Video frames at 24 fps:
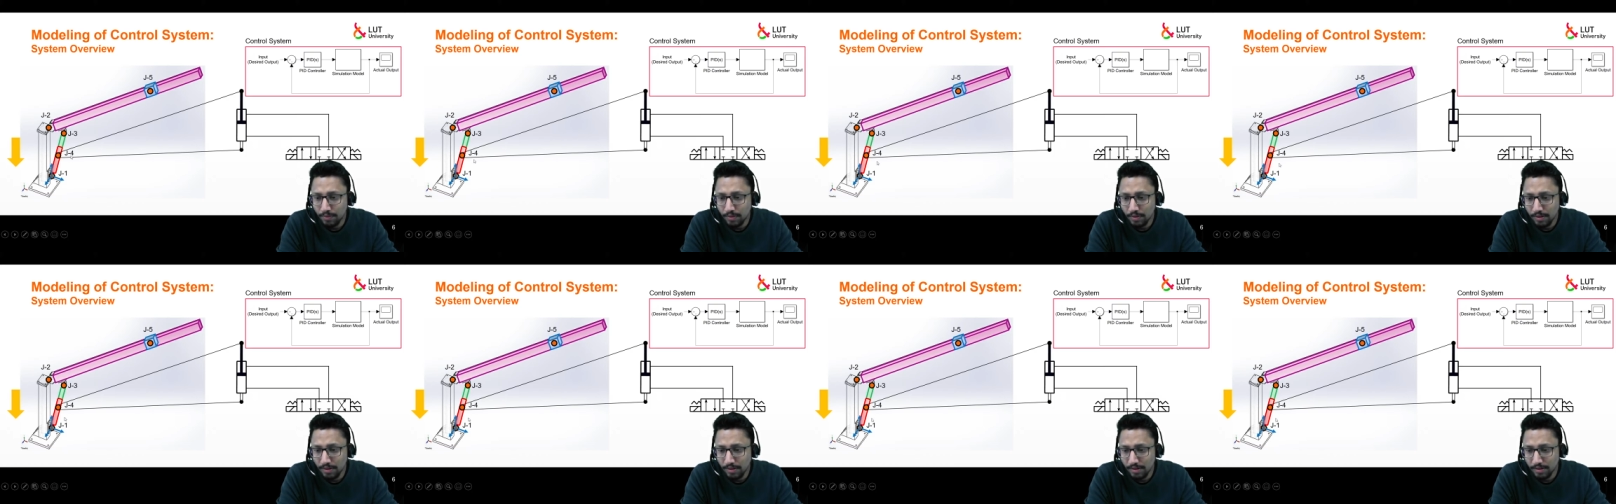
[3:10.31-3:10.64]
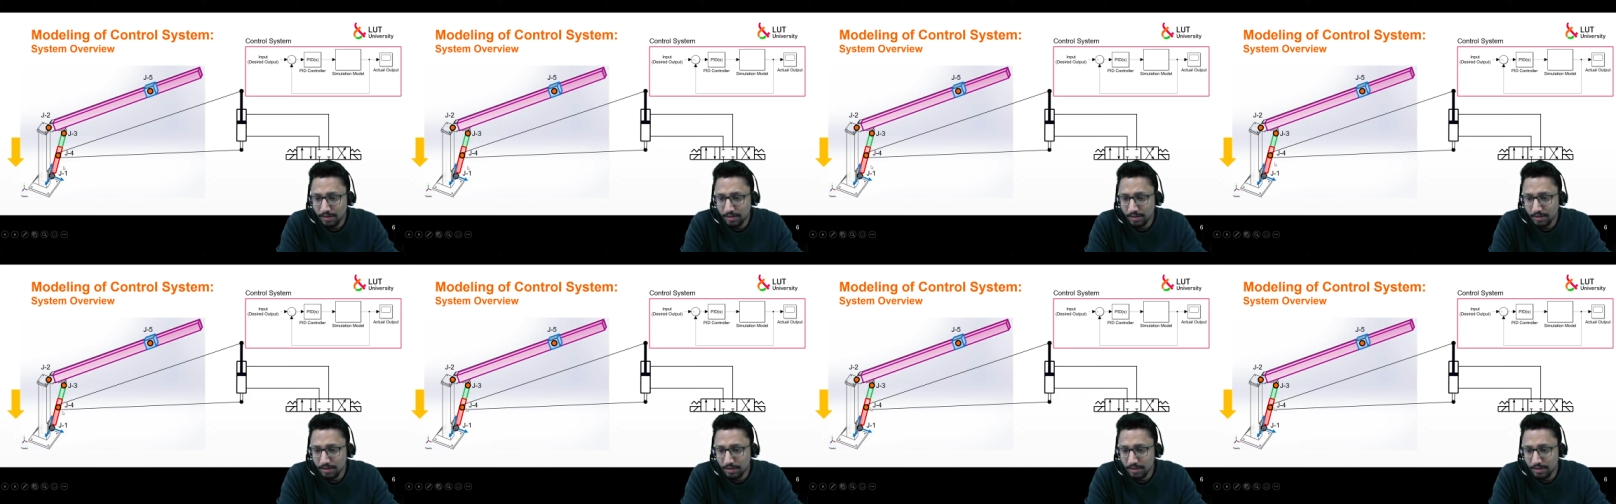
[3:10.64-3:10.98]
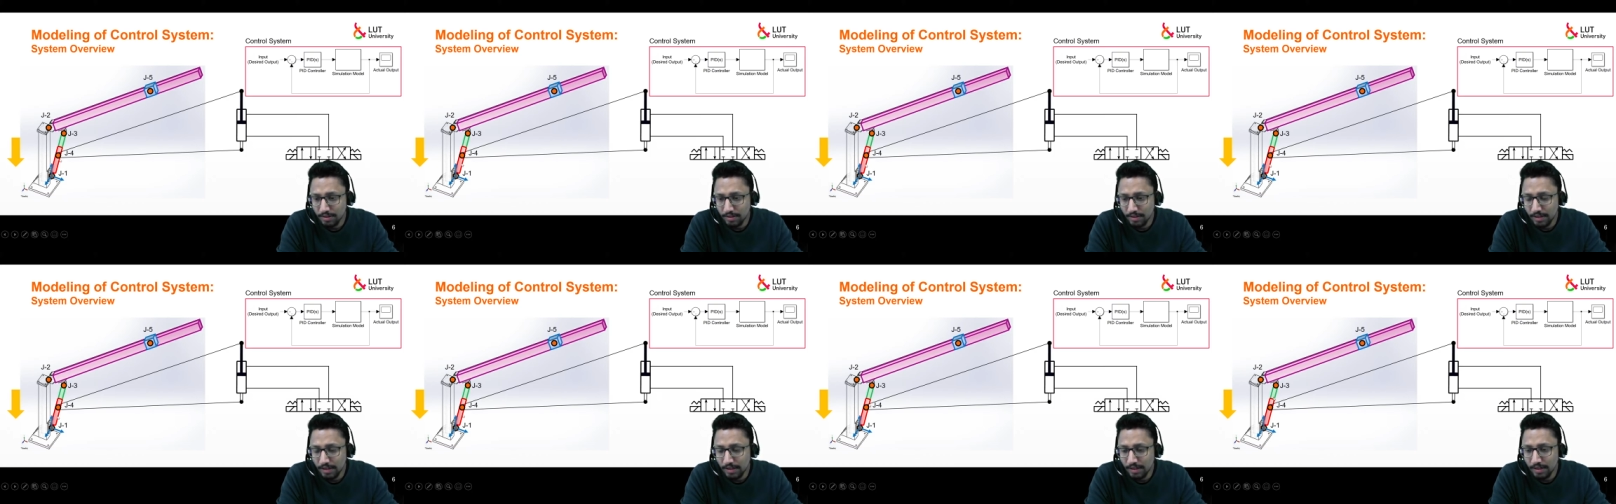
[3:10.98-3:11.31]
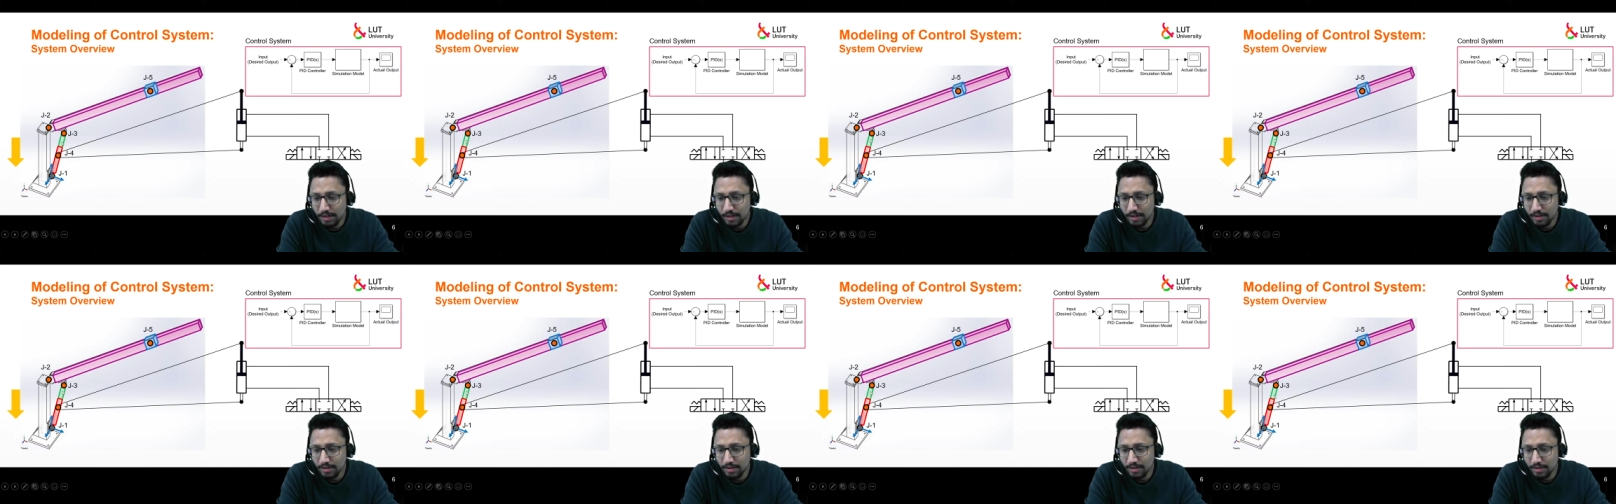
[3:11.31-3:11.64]
this is the
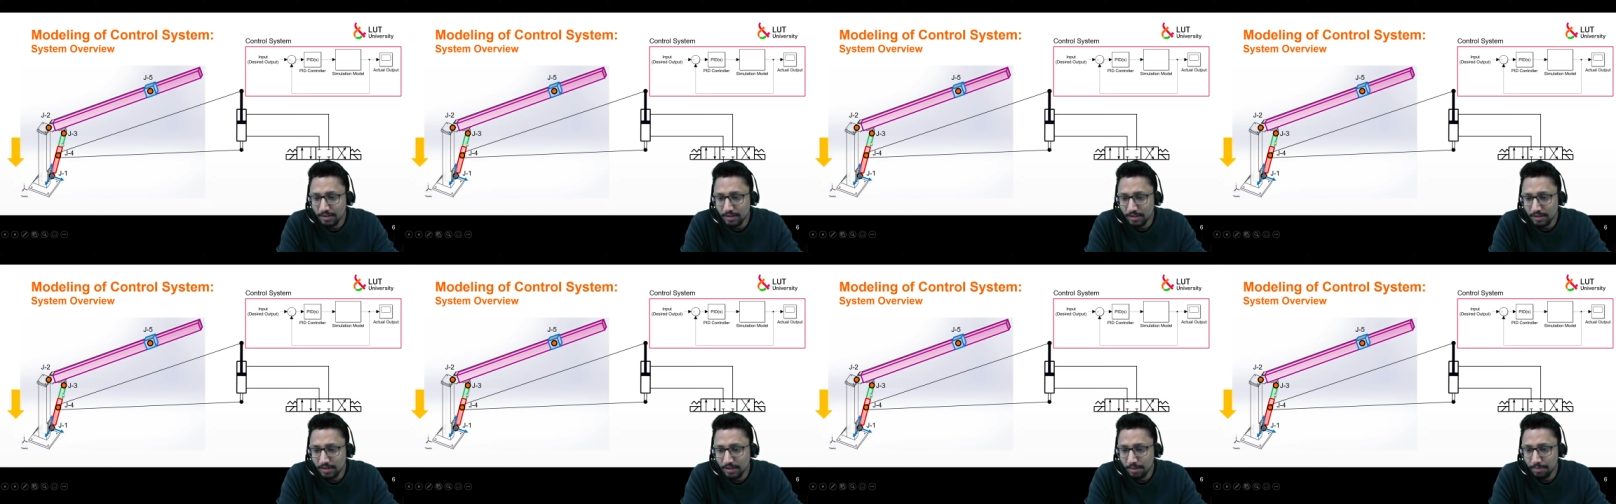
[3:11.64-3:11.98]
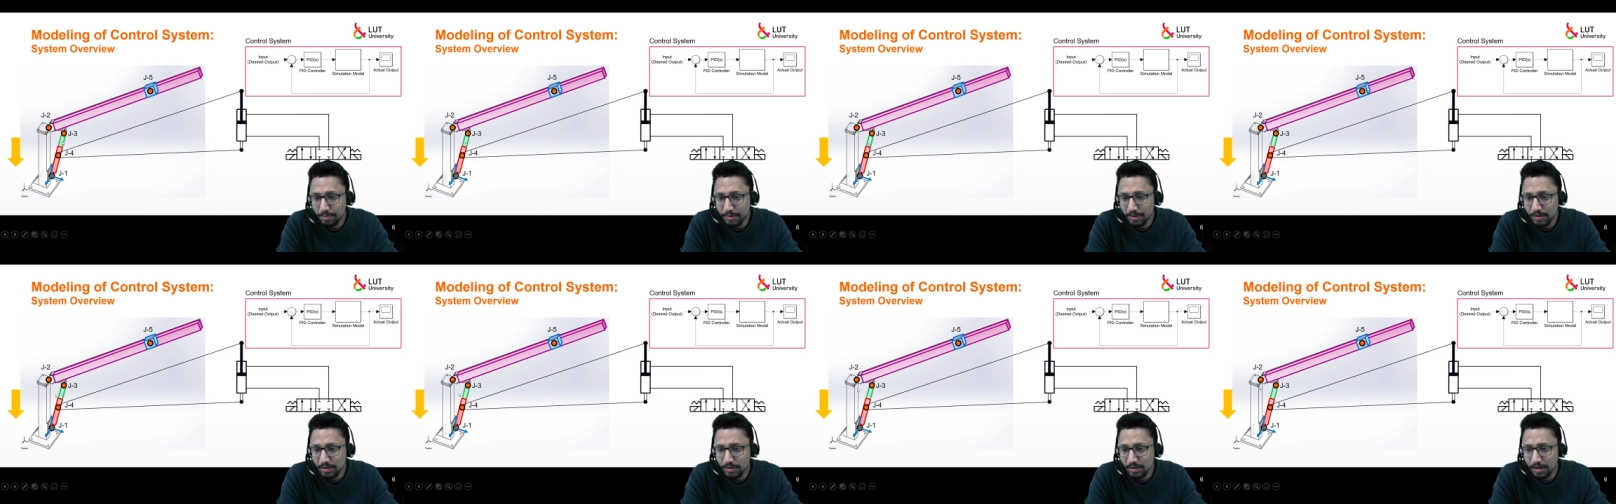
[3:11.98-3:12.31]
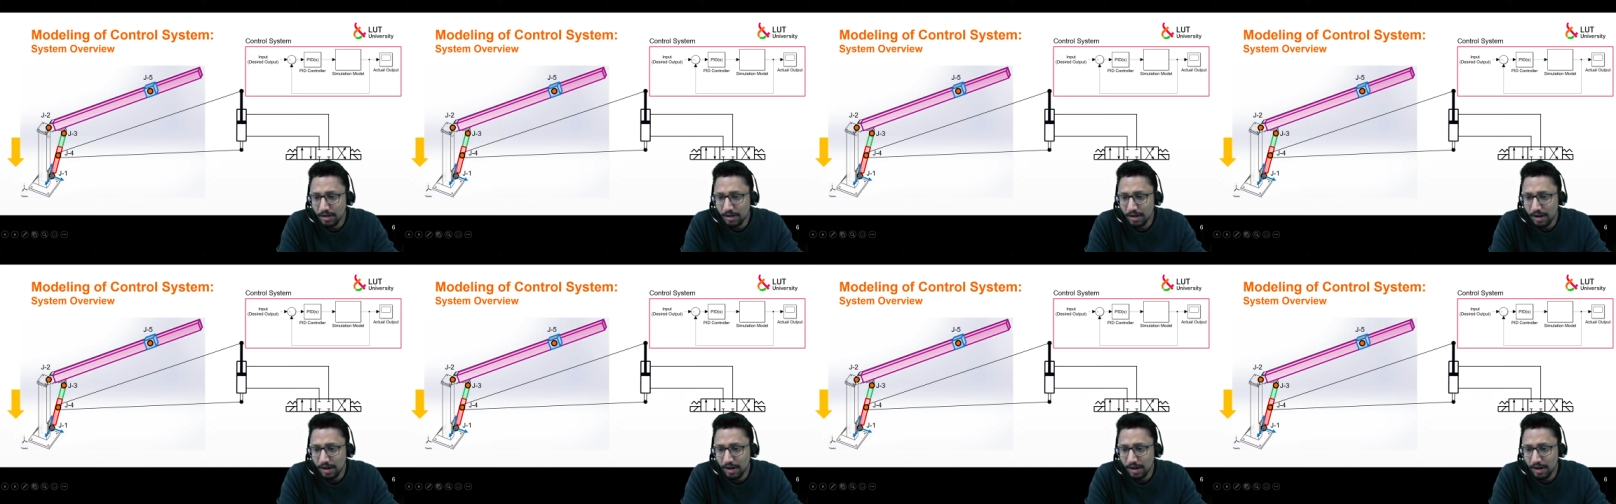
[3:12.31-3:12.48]
cylinder, this is the piston,